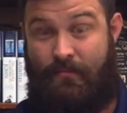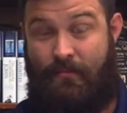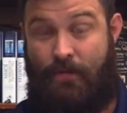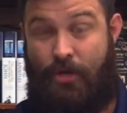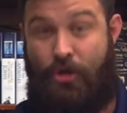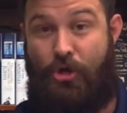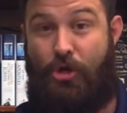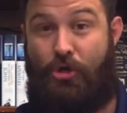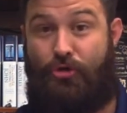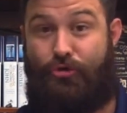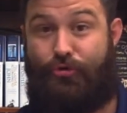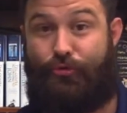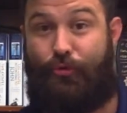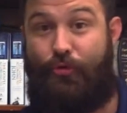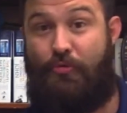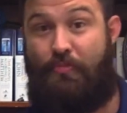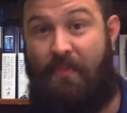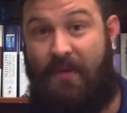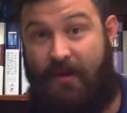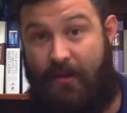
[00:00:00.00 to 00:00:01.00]
Are you a
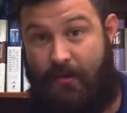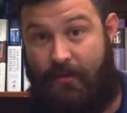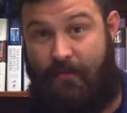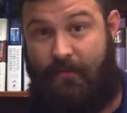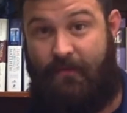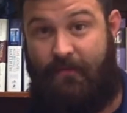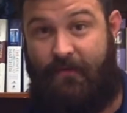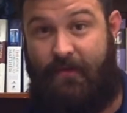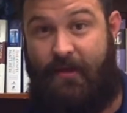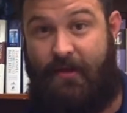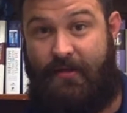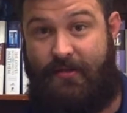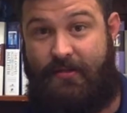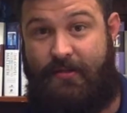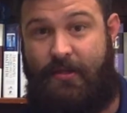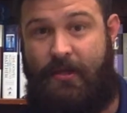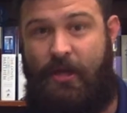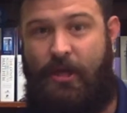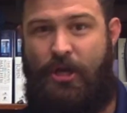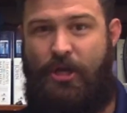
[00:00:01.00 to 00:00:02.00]
drooping fence?